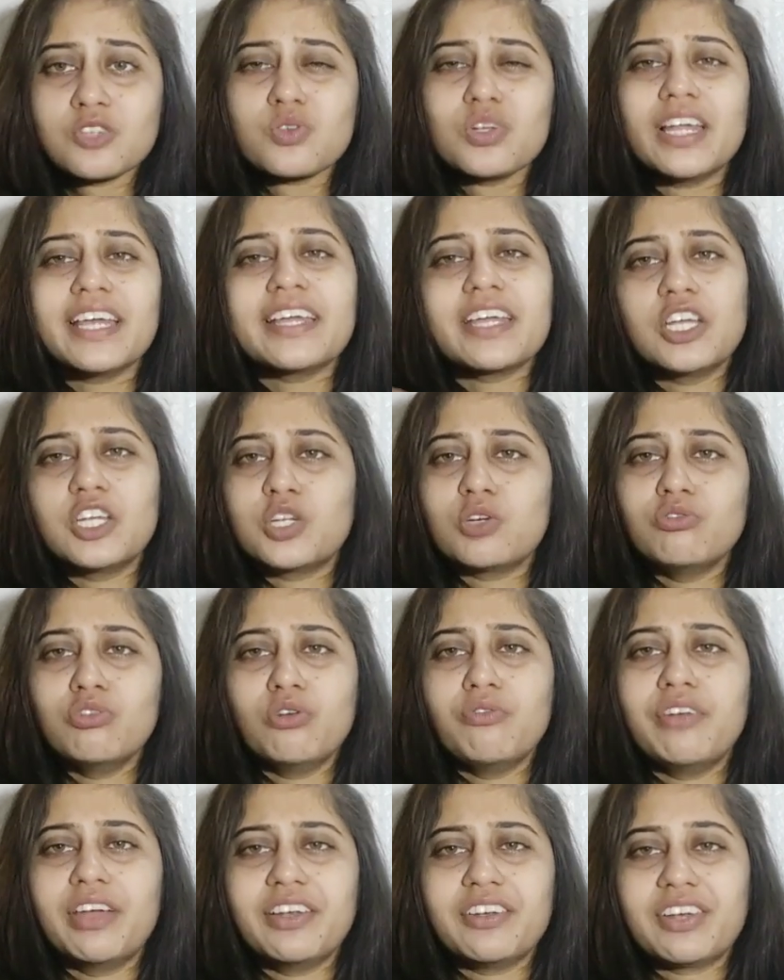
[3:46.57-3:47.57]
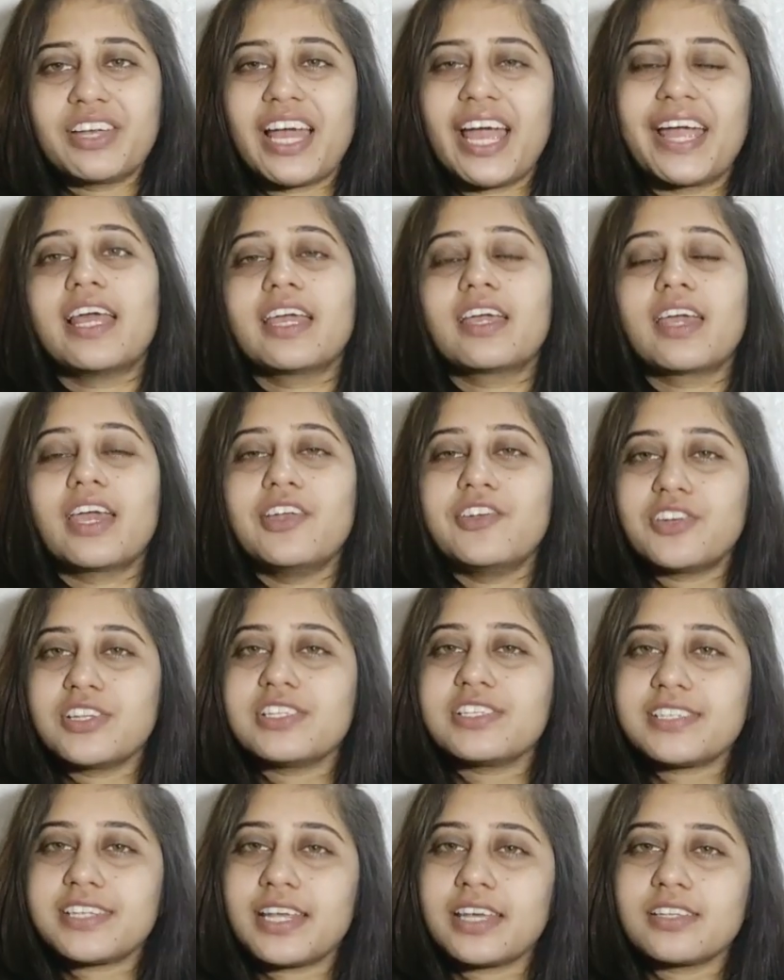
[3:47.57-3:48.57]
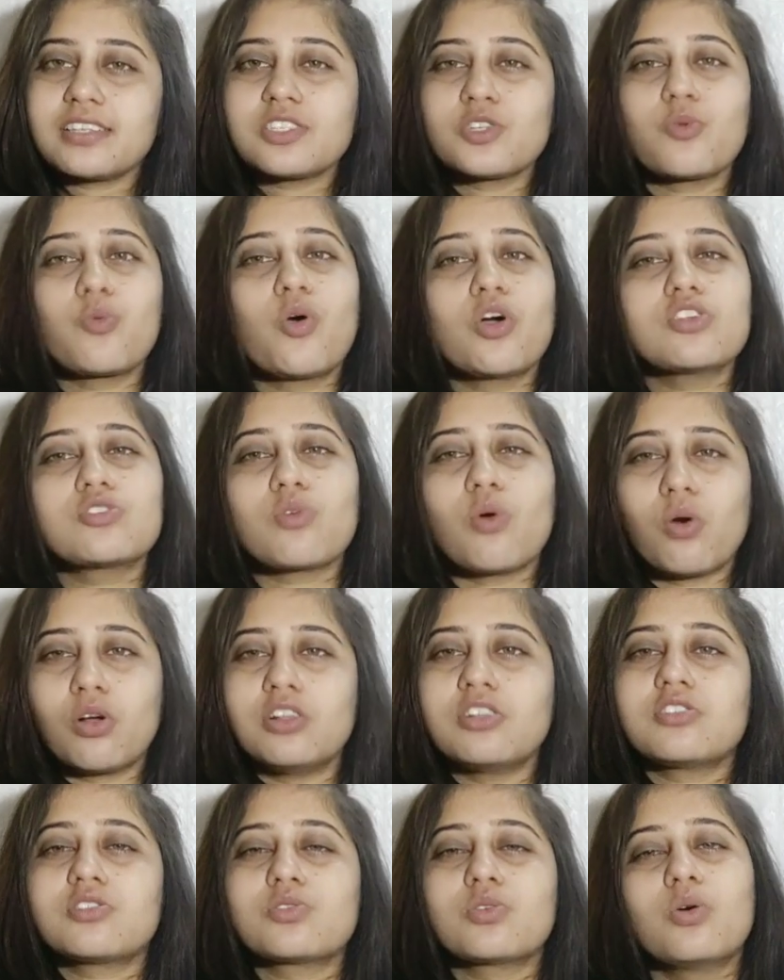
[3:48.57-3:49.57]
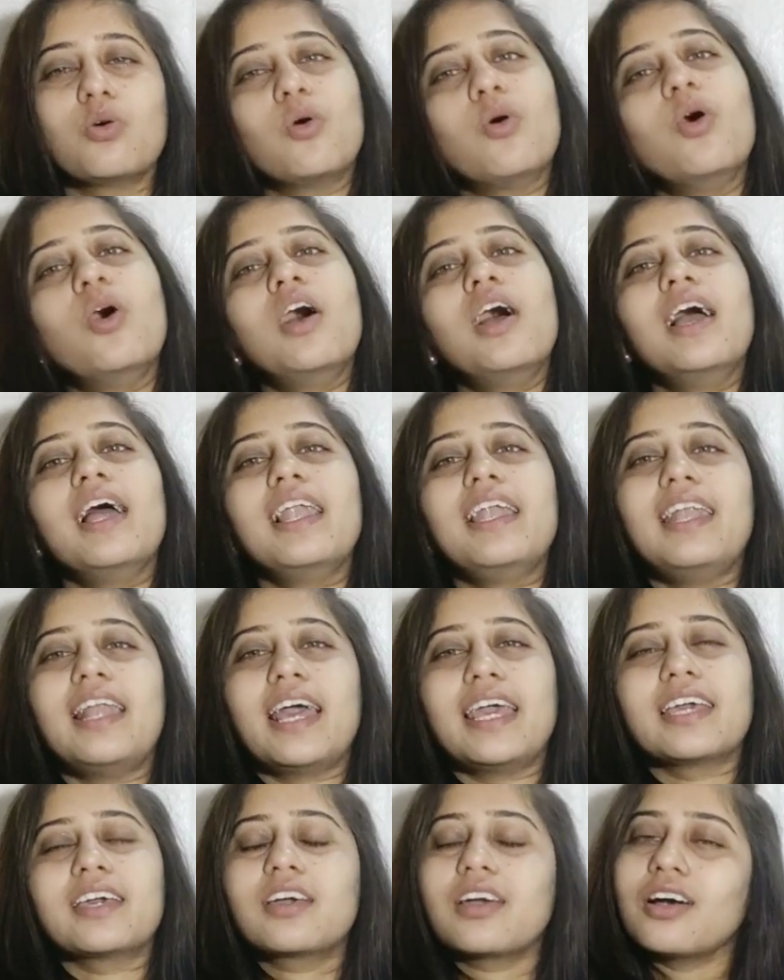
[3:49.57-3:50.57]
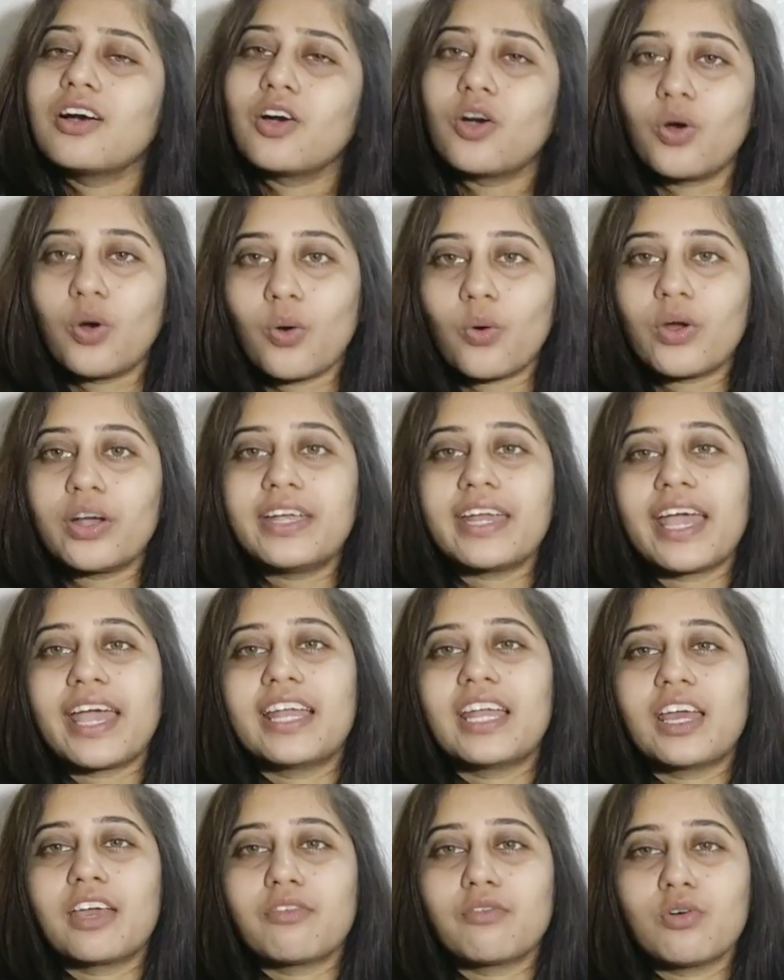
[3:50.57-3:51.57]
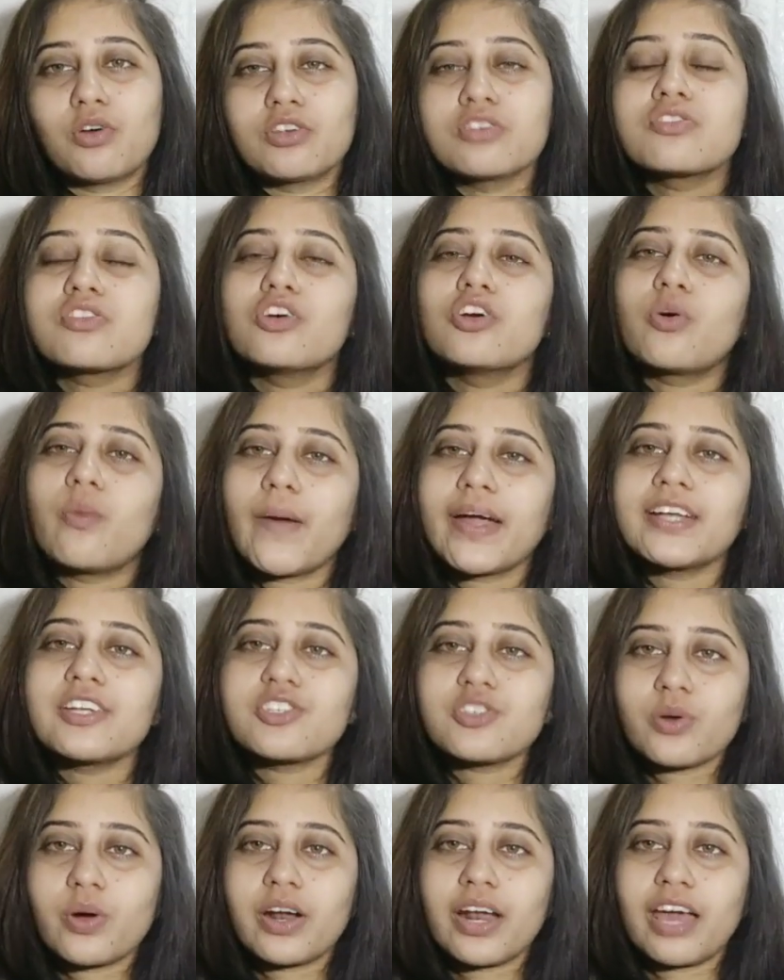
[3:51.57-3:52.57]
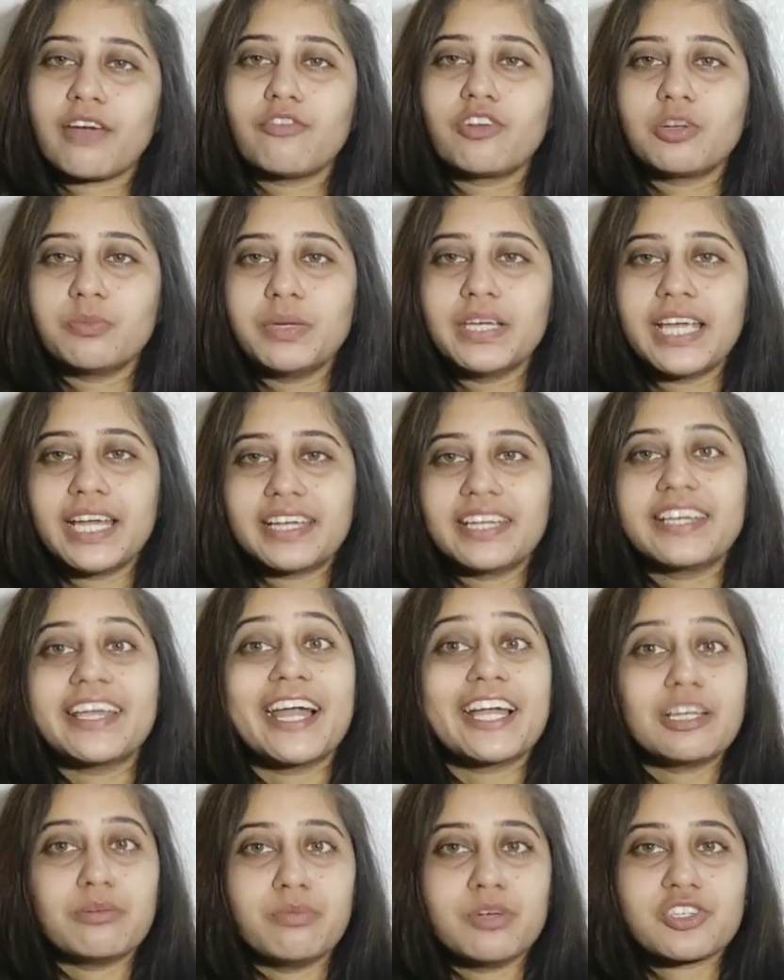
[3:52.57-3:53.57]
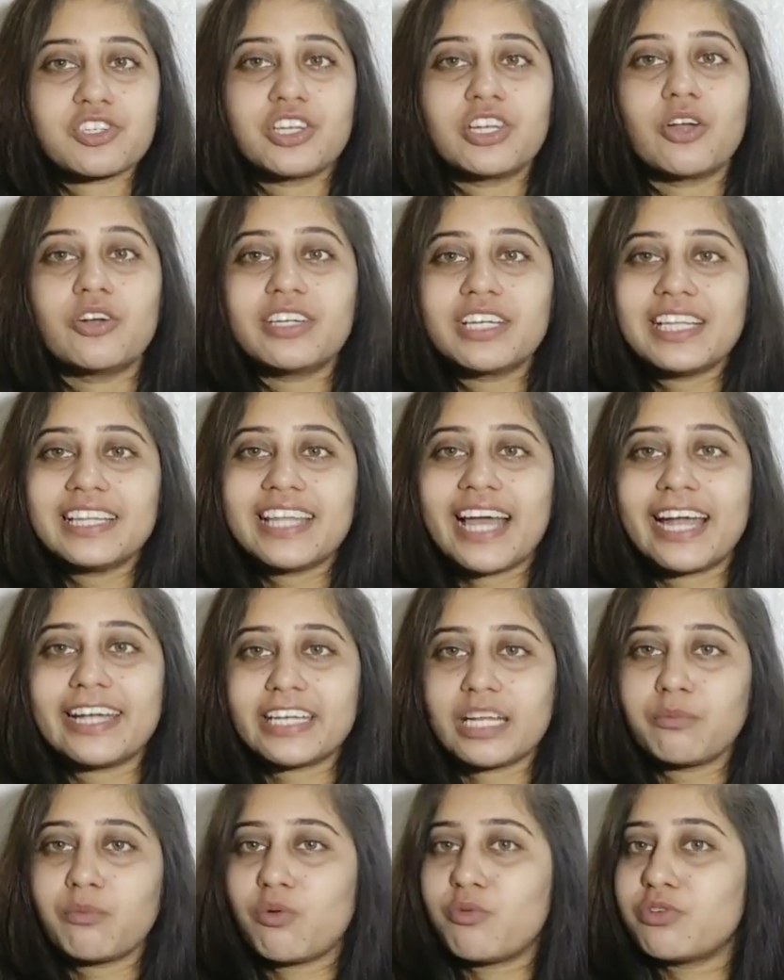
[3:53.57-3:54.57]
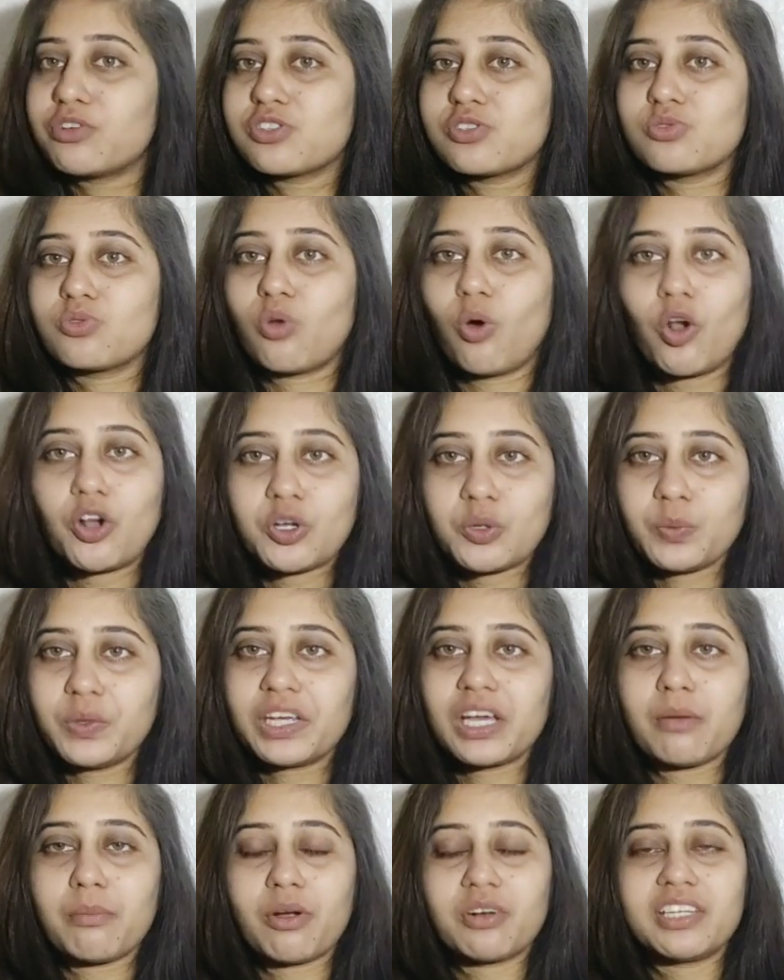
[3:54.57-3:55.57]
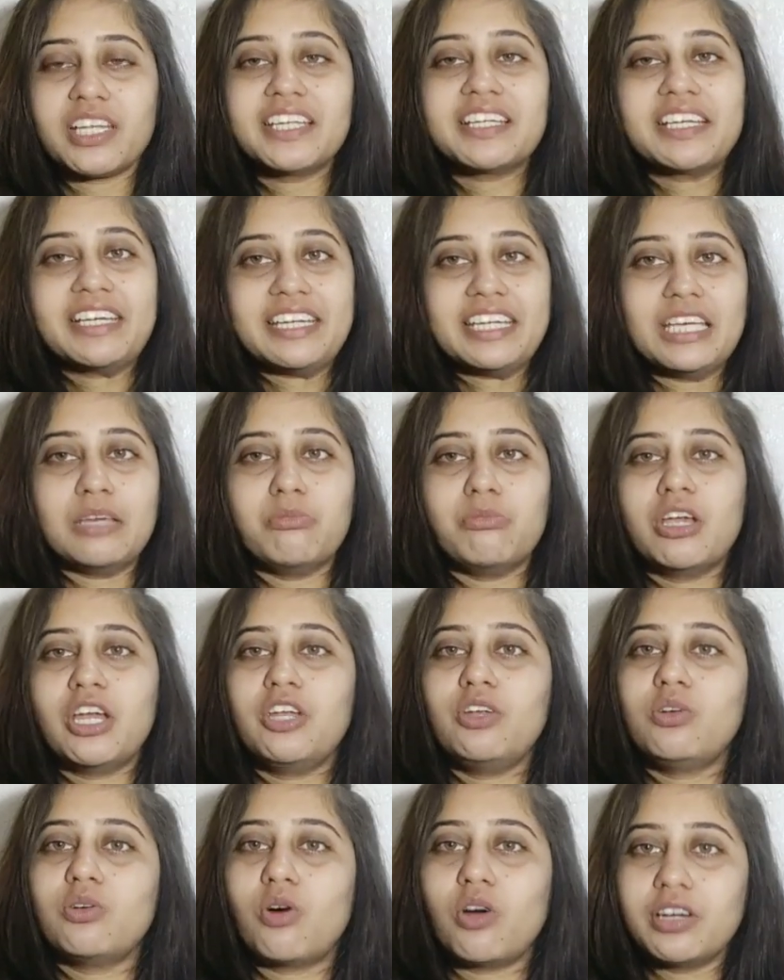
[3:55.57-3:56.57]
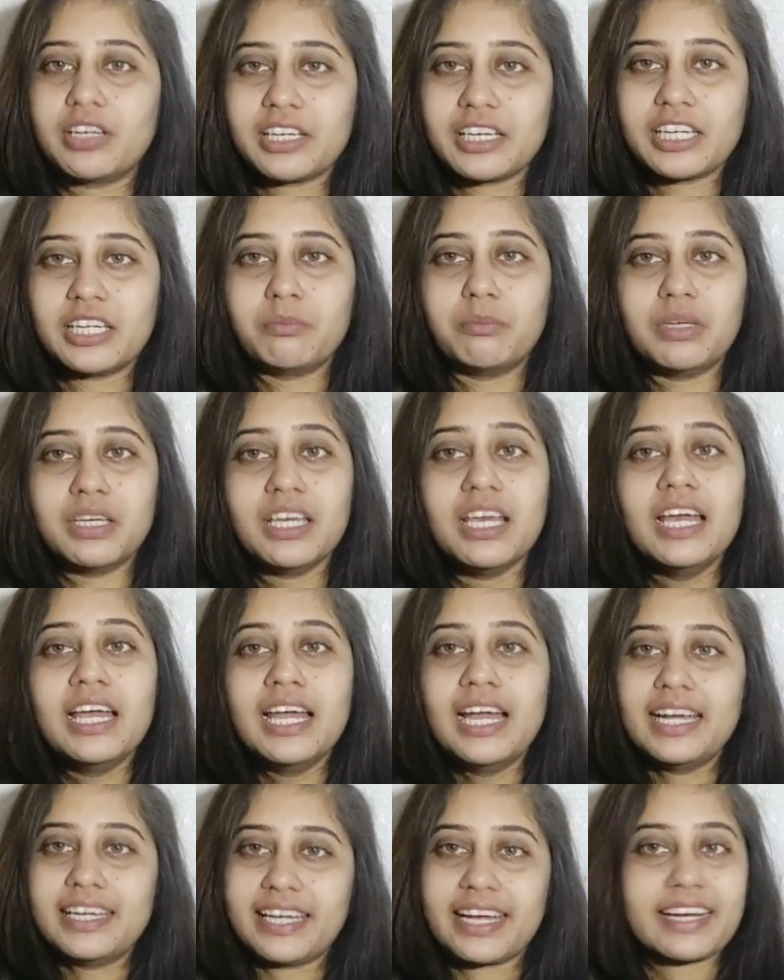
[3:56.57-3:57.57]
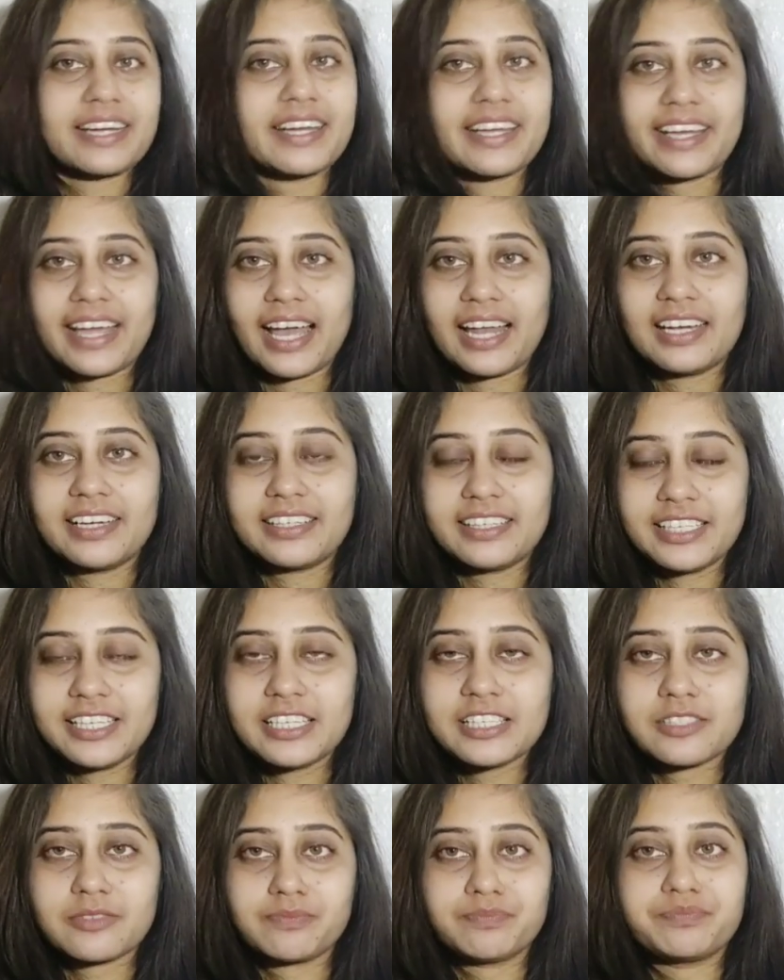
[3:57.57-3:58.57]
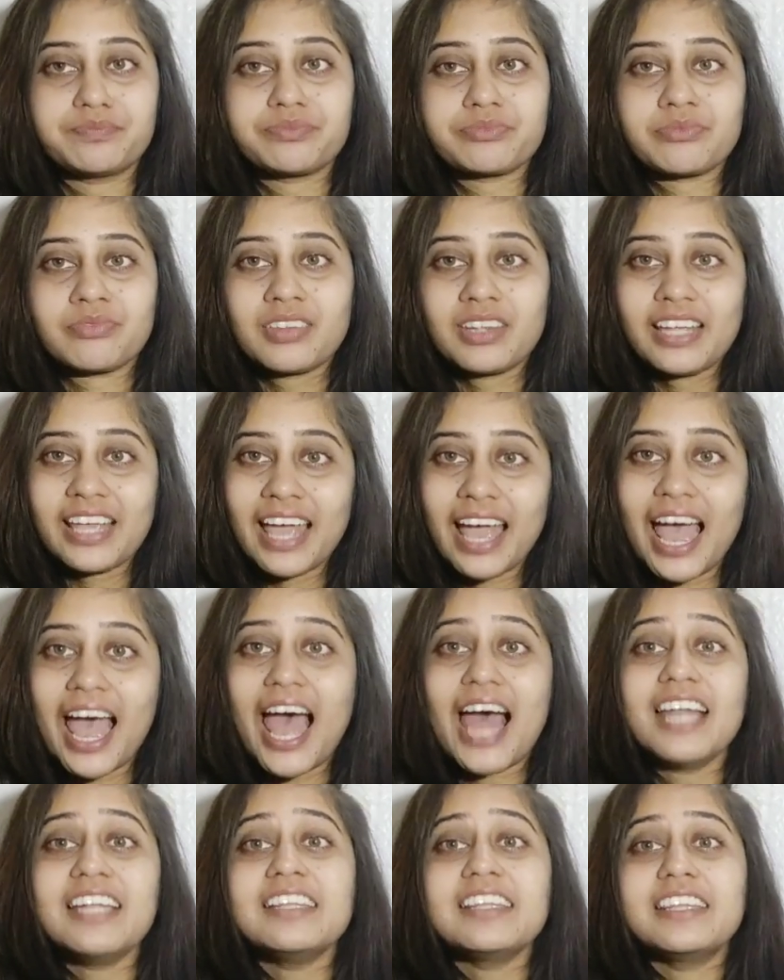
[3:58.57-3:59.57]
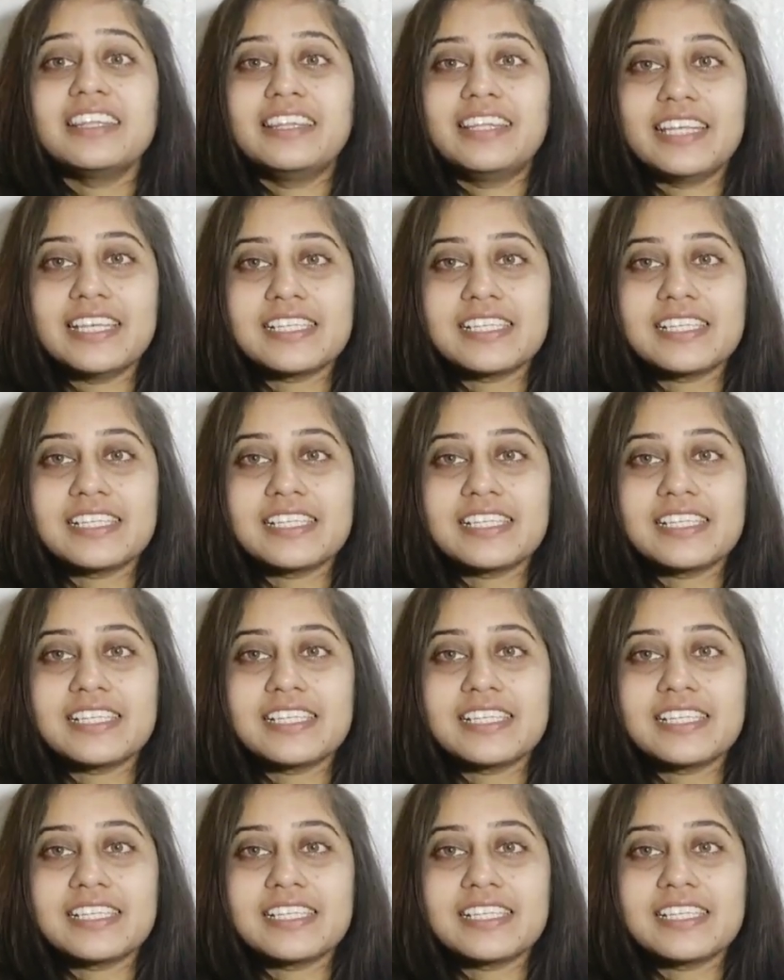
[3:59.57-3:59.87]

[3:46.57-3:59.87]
So like interview went right, like entrance test was also like good and I was quite sure I would be getting admission. Now till that time I was not knowing about that creamy and non-creamy technicalities and